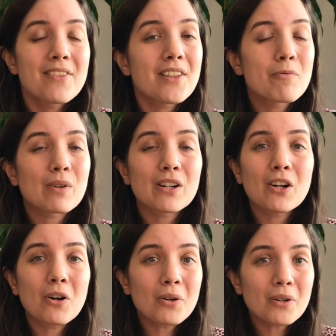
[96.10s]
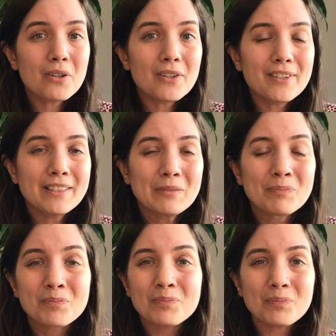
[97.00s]
They were curled,
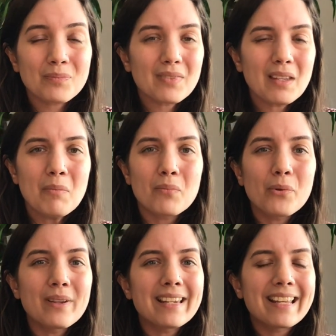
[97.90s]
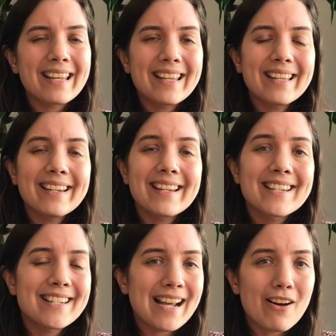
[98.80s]
pointing in
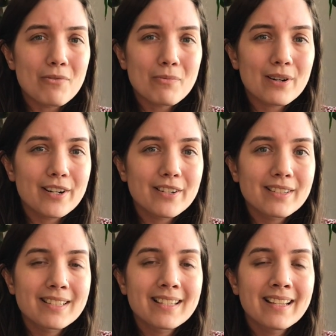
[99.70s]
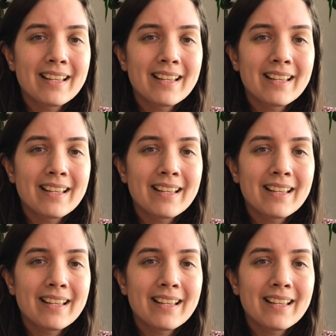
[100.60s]
and downwards,